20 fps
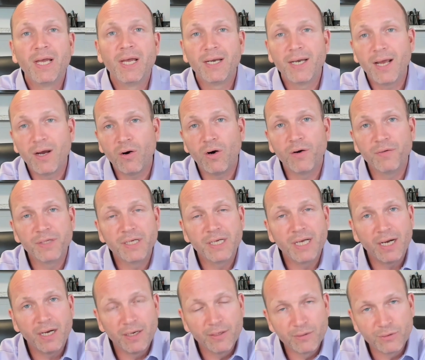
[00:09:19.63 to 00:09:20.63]
Now, on the
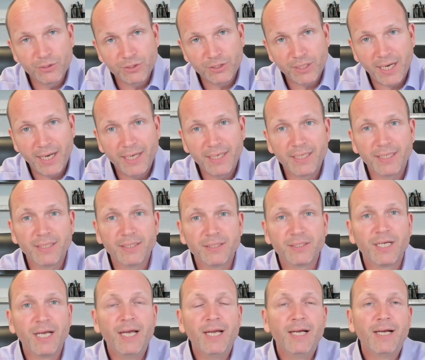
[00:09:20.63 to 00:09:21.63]
other side is
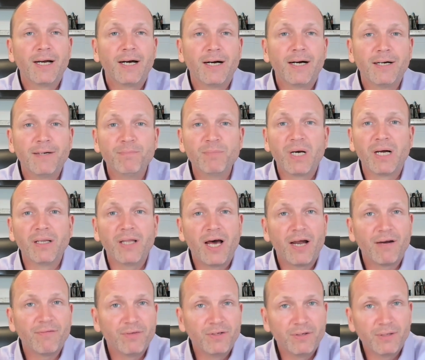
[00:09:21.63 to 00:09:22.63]
a
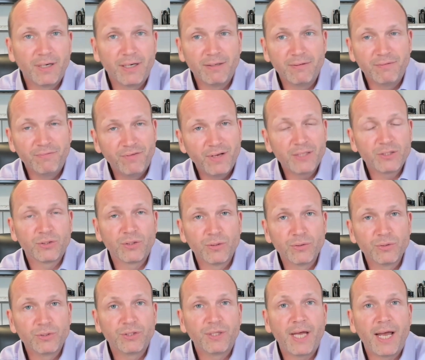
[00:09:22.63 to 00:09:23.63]
lot of
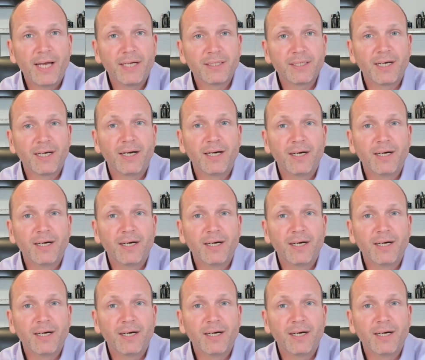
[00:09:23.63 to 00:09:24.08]
investors that